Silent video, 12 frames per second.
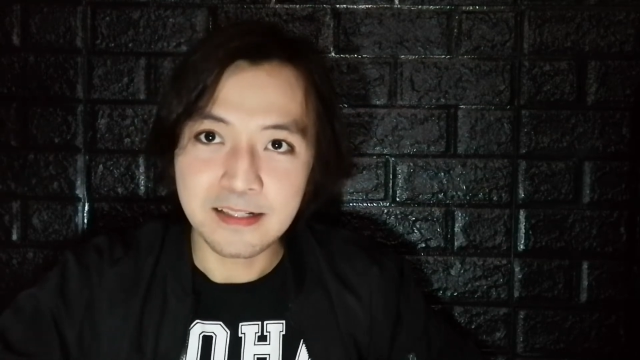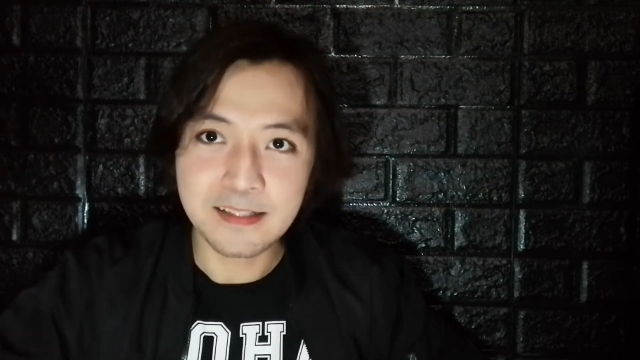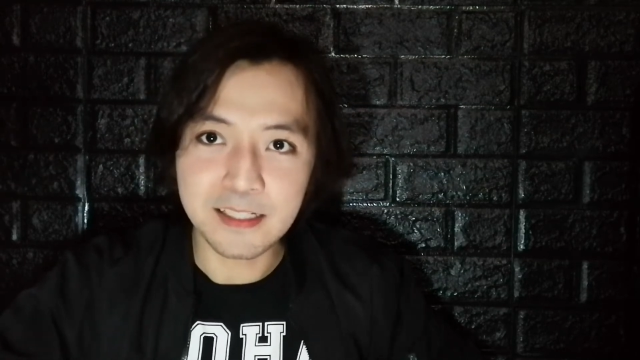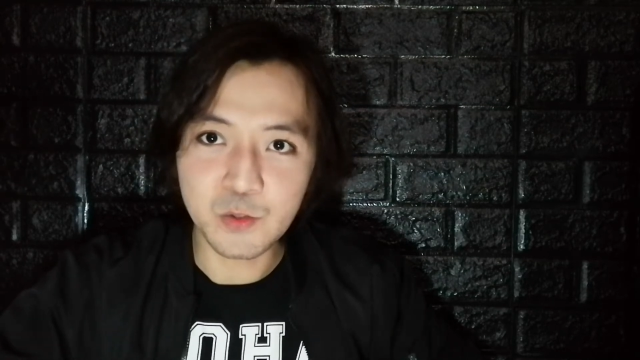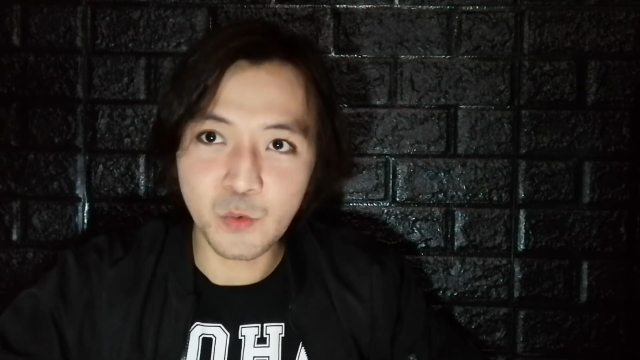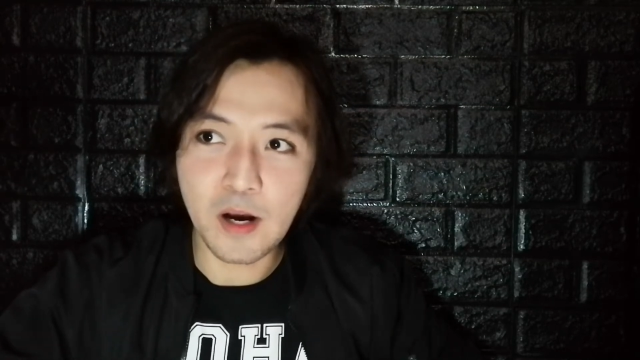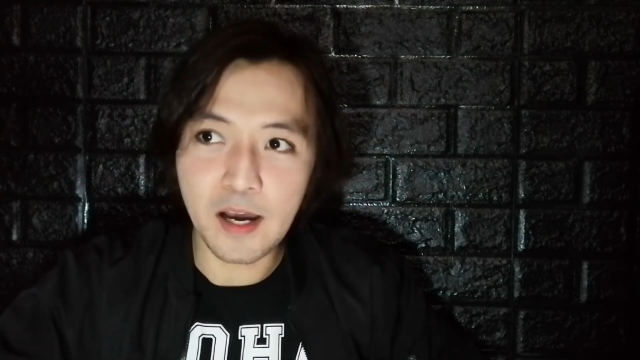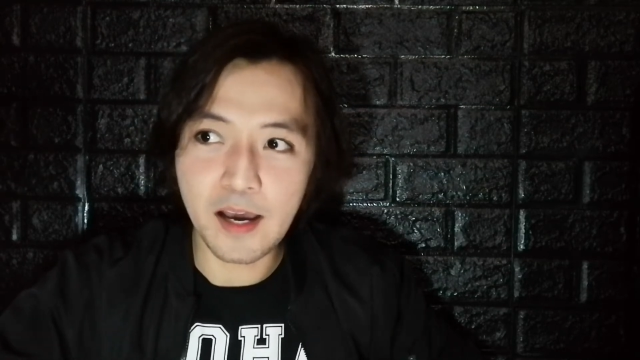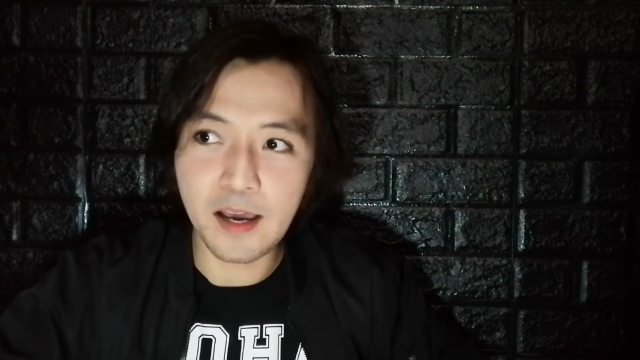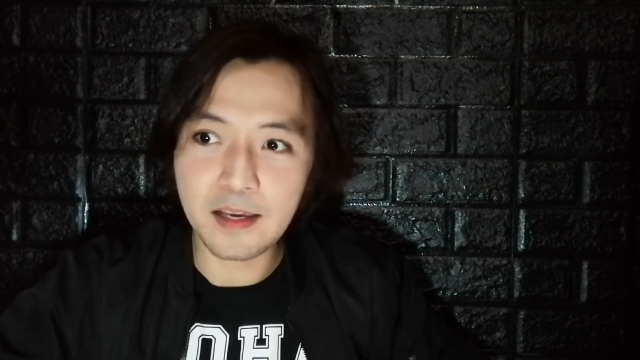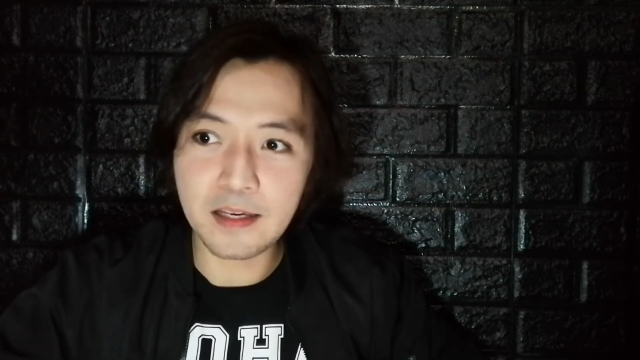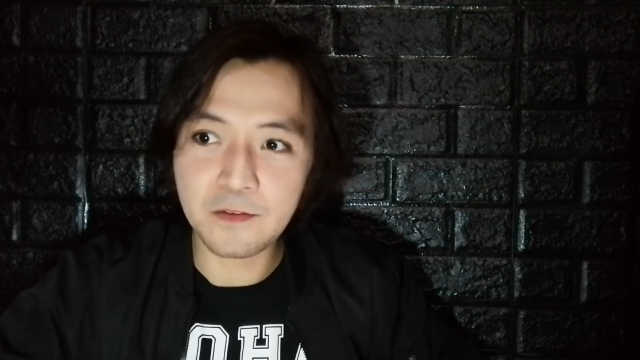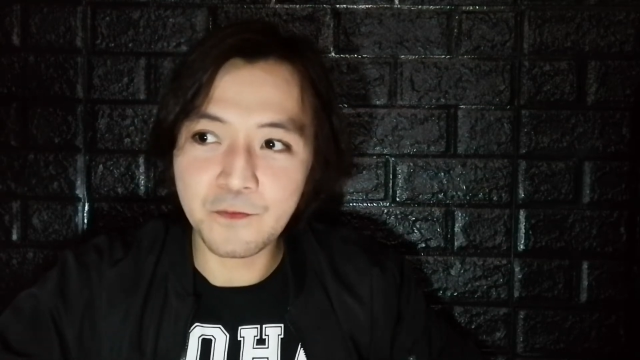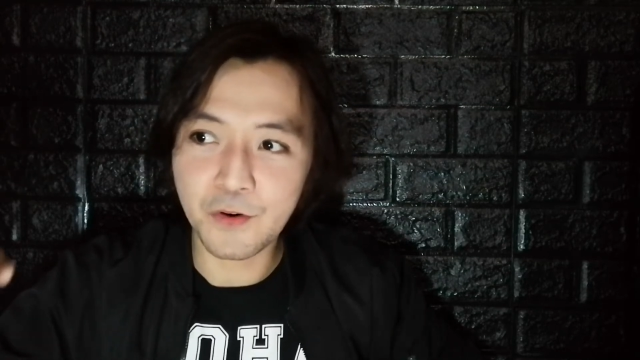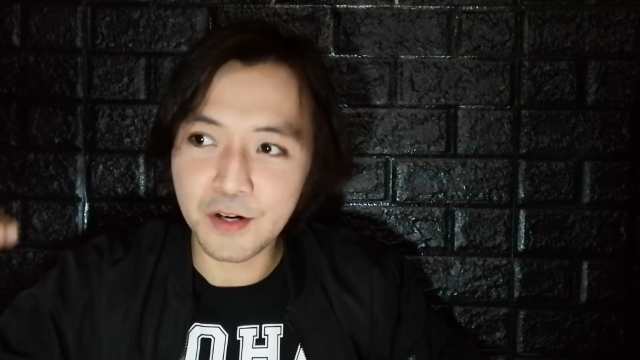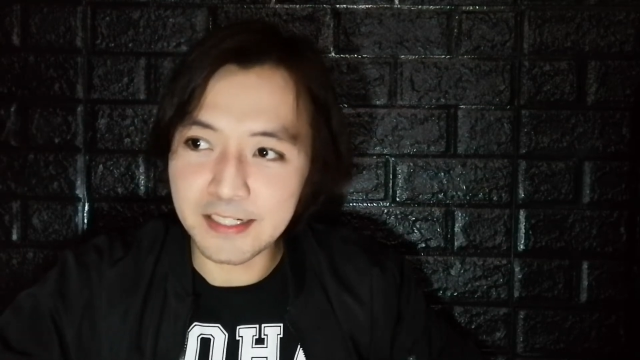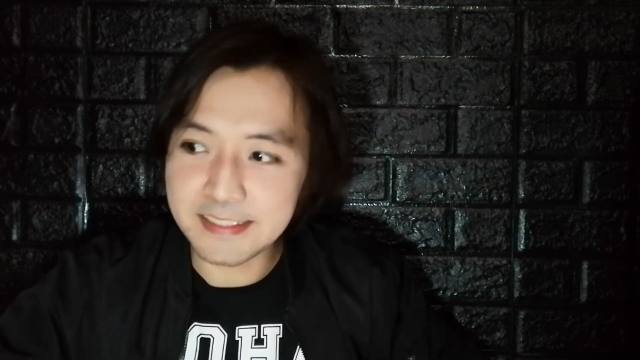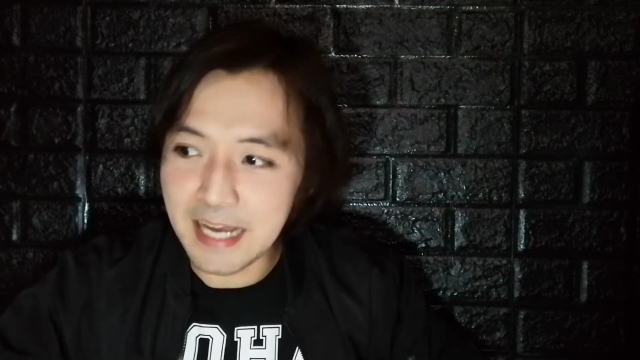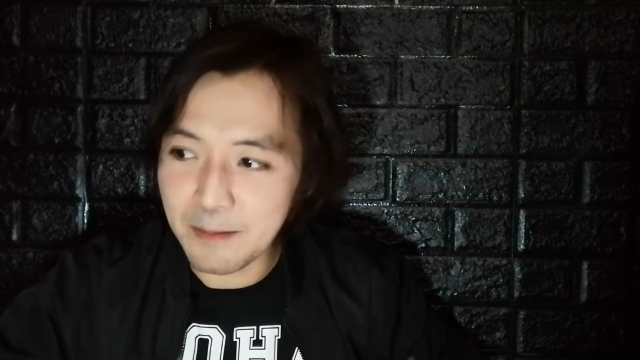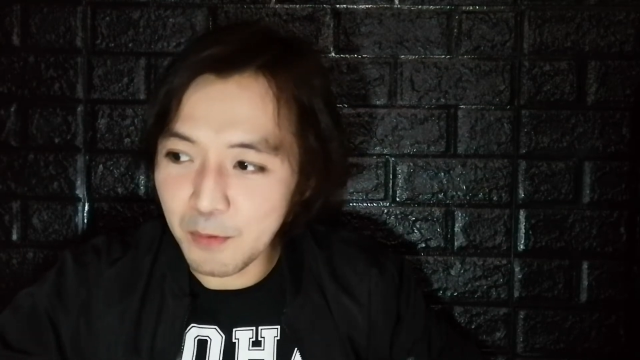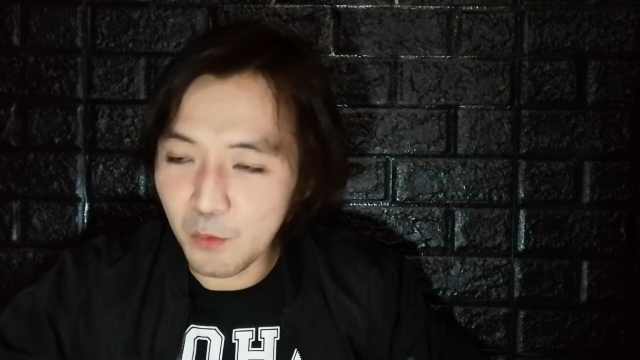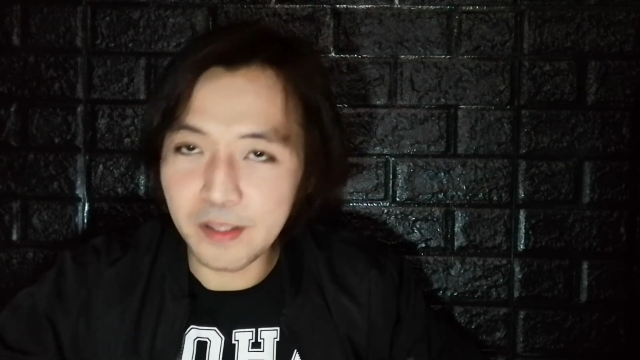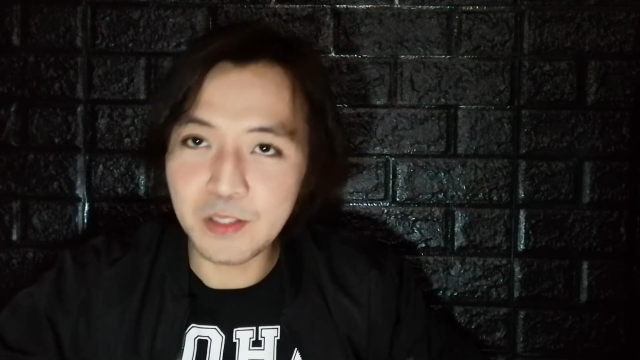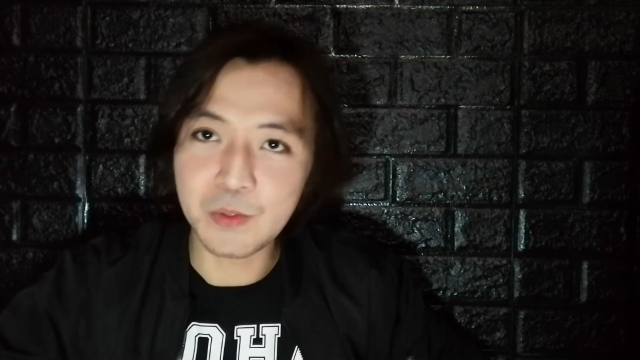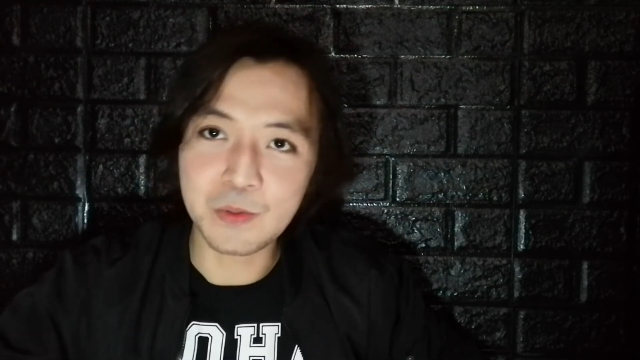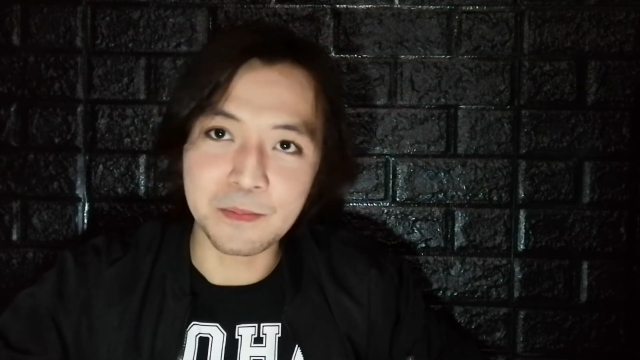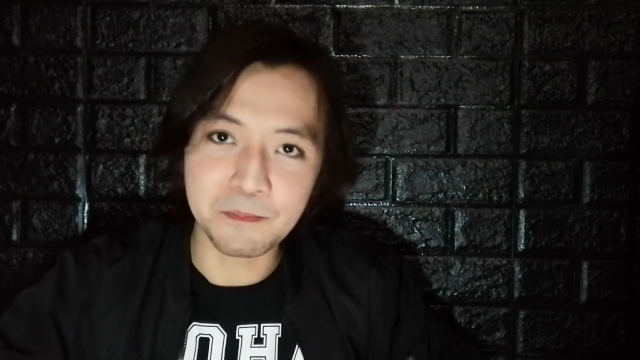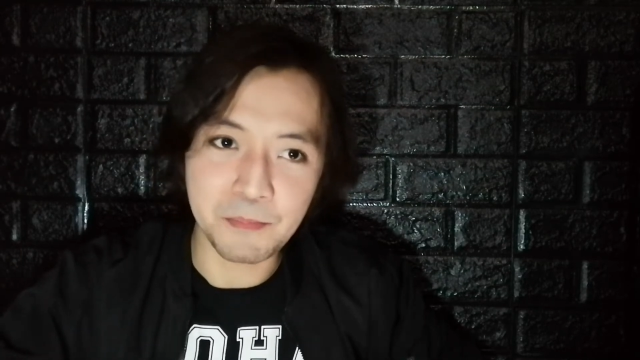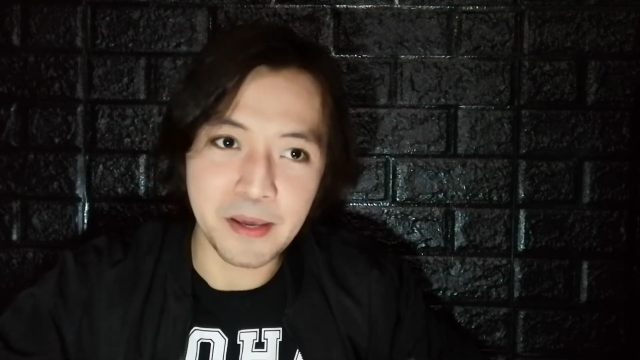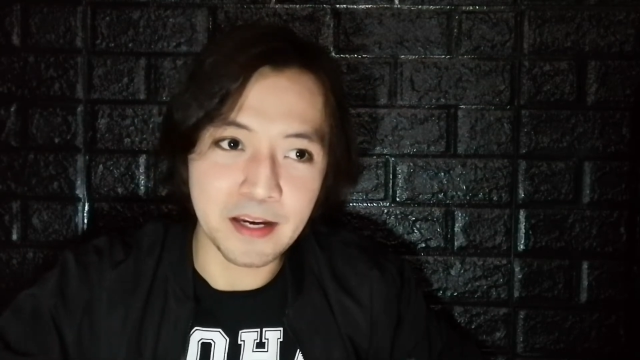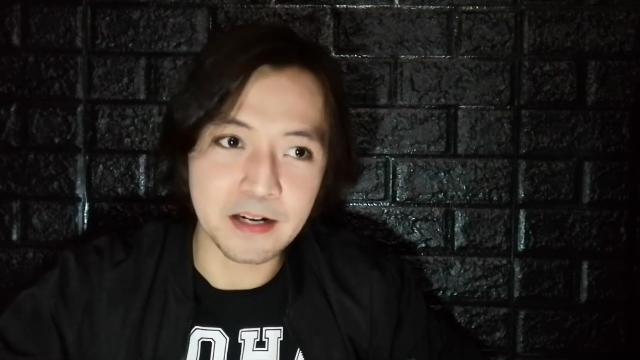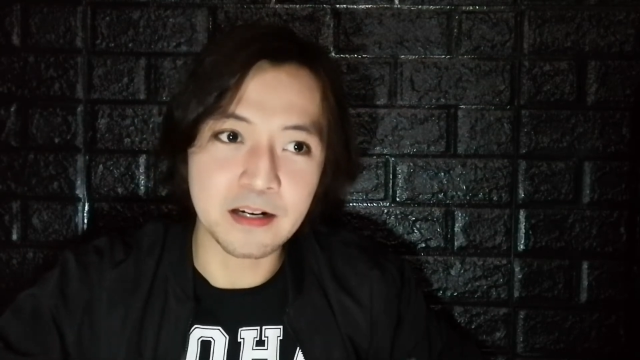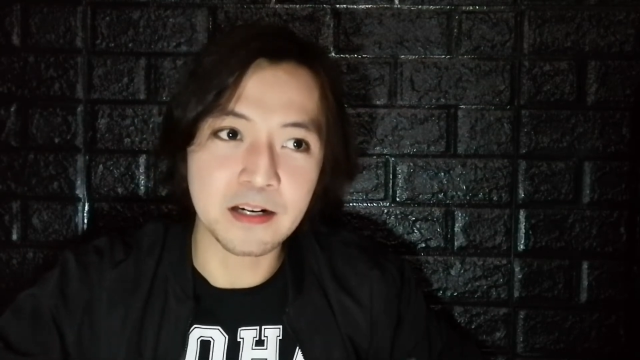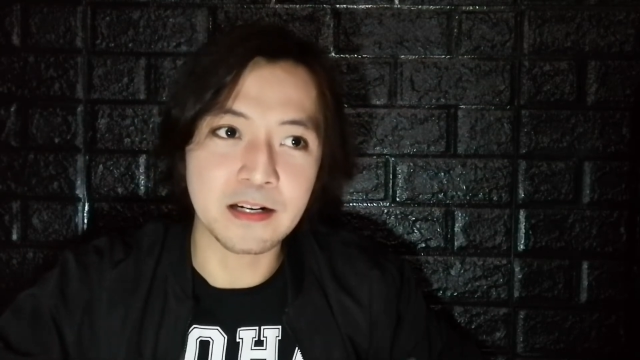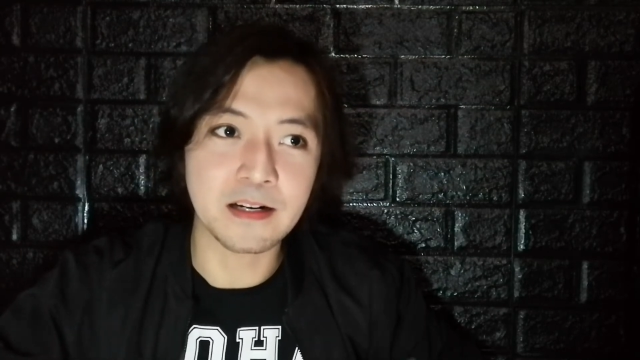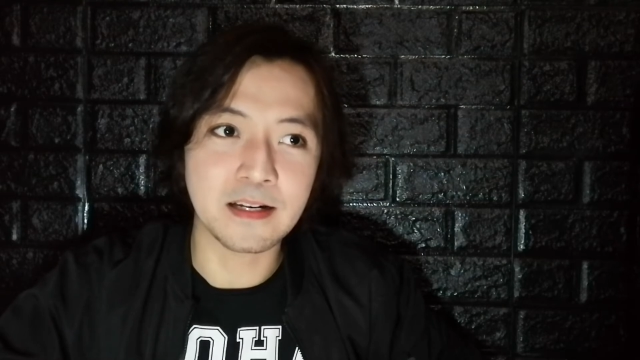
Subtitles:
That's why, for example, when you compare,